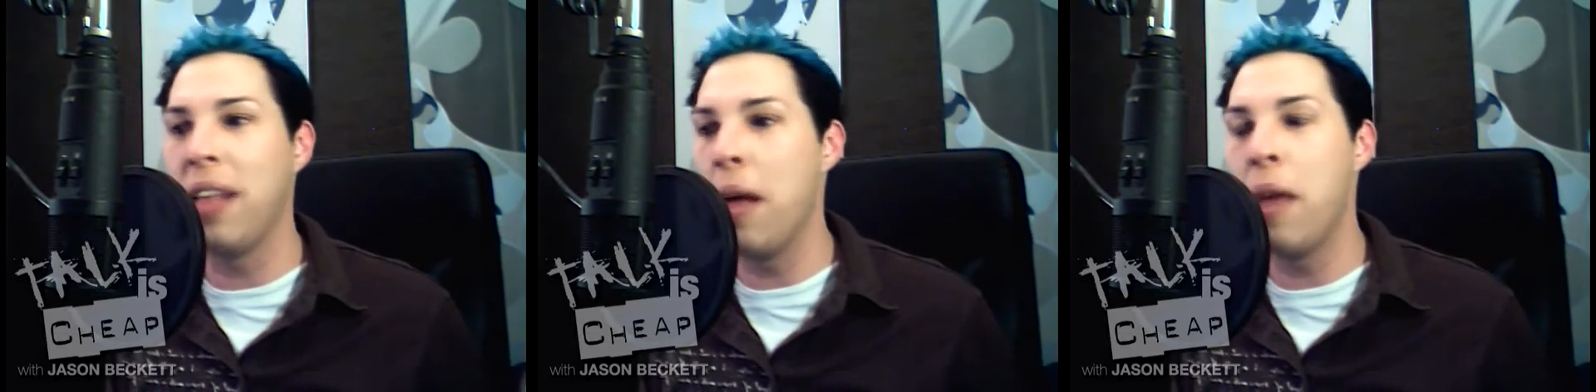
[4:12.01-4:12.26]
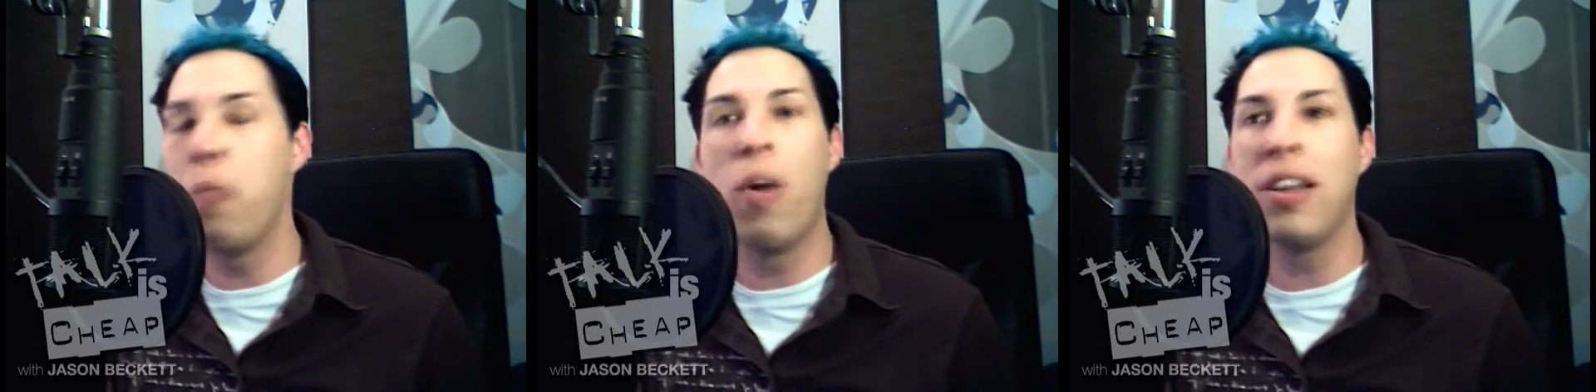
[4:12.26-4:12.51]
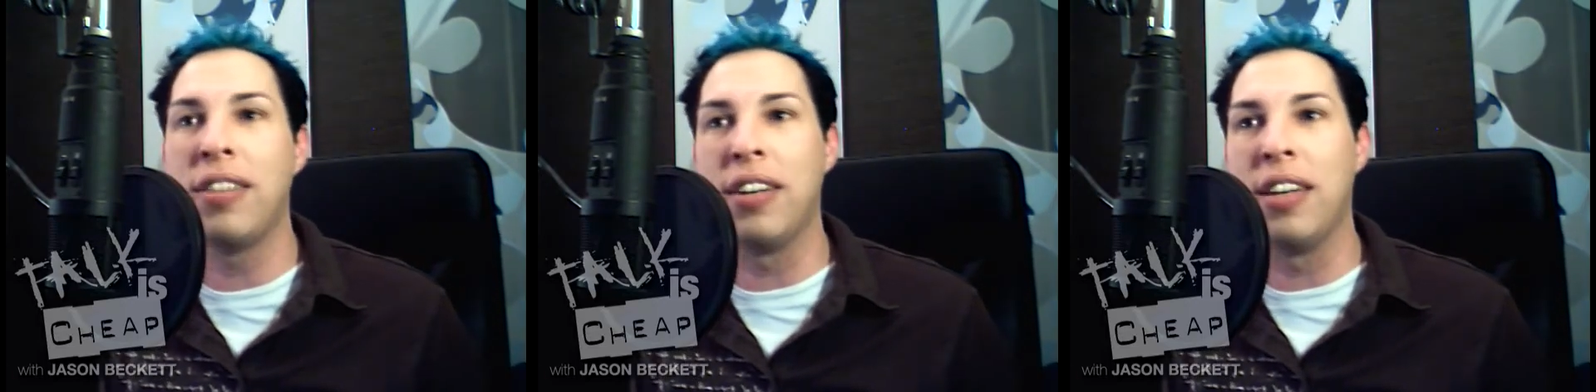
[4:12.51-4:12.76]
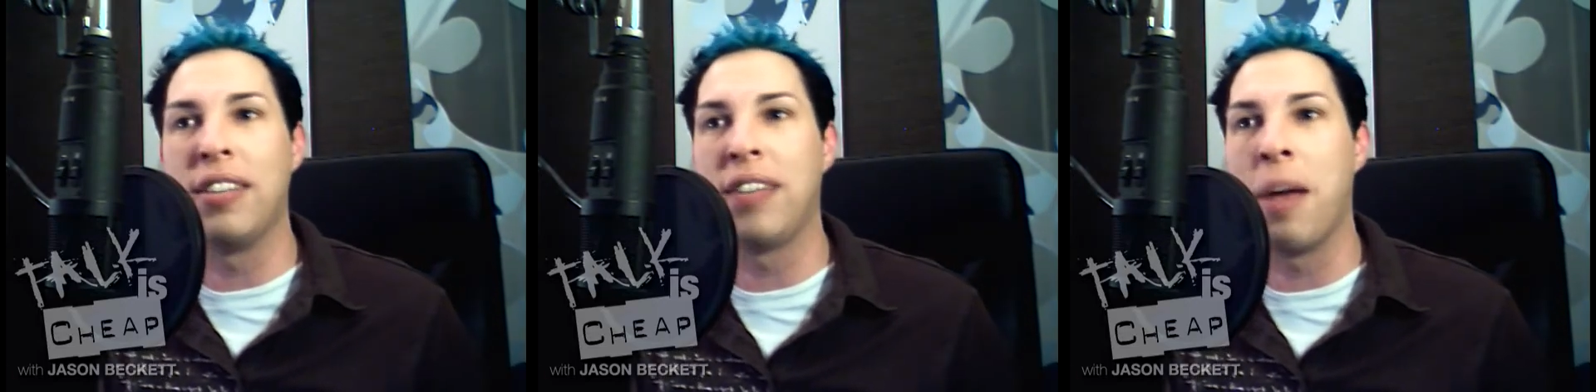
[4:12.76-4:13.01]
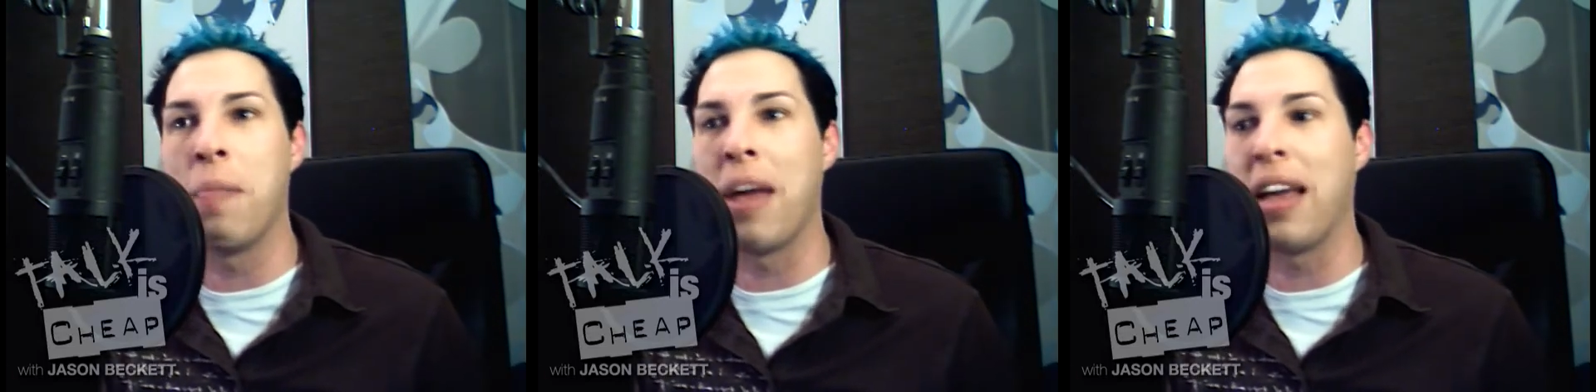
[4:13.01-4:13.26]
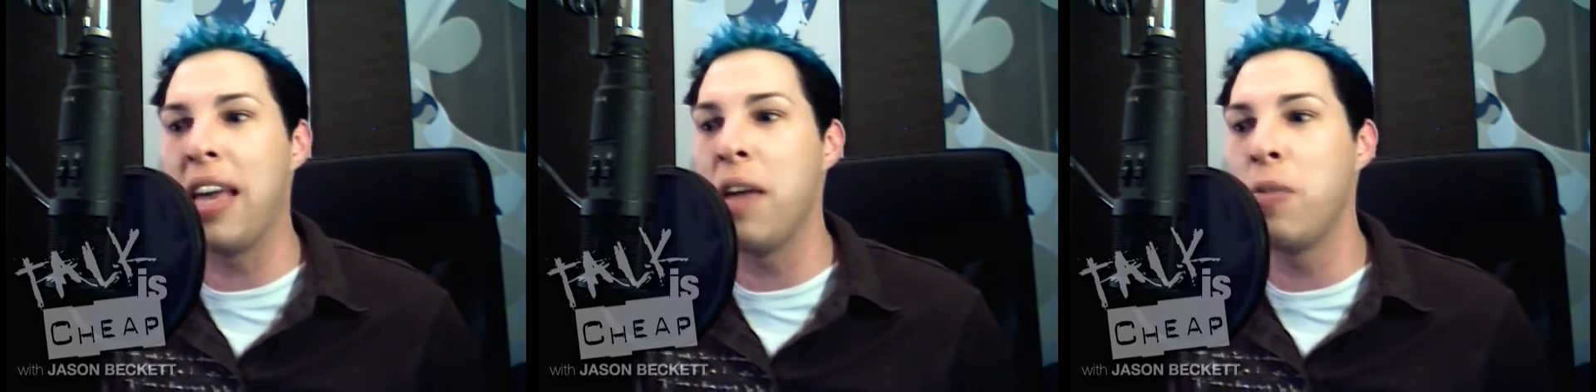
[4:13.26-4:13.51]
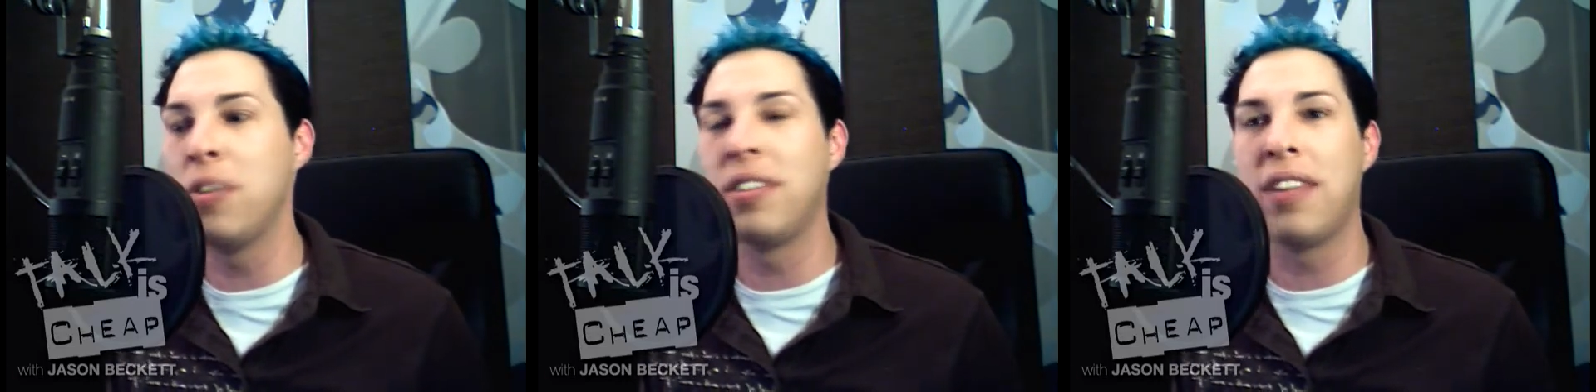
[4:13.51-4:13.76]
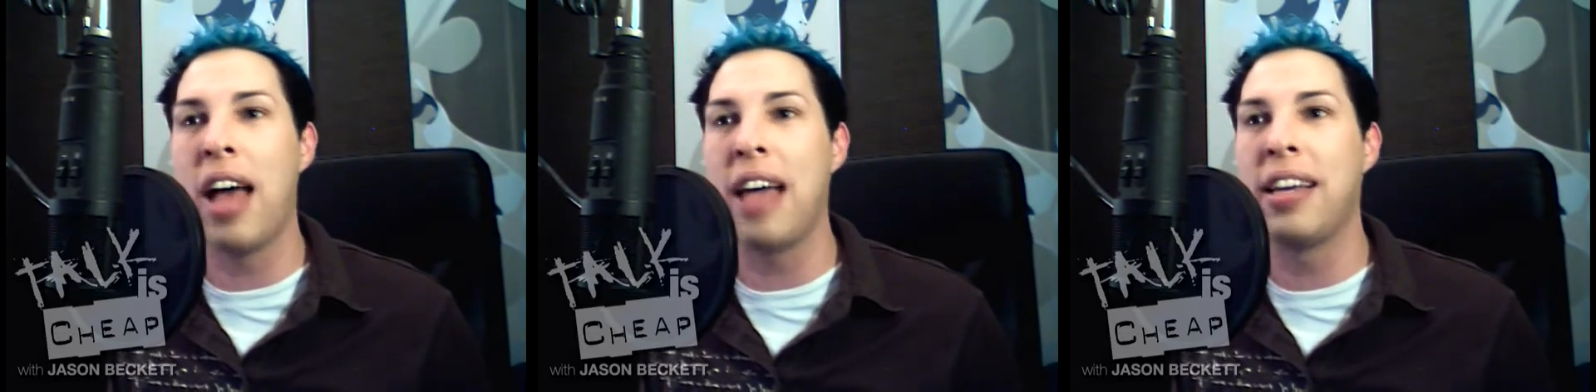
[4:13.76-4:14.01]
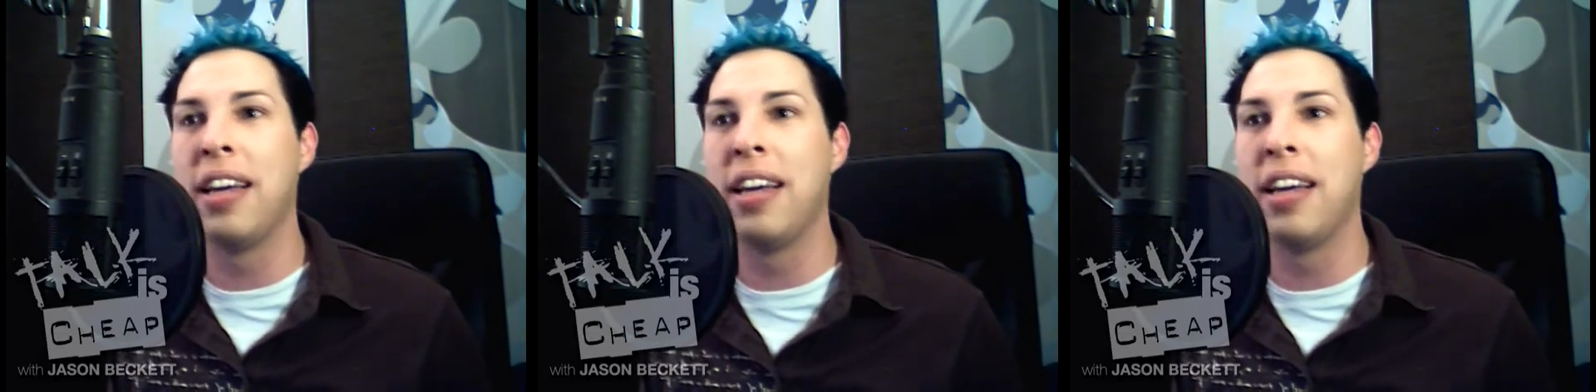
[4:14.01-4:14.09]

It wasn't his comeback. It was like,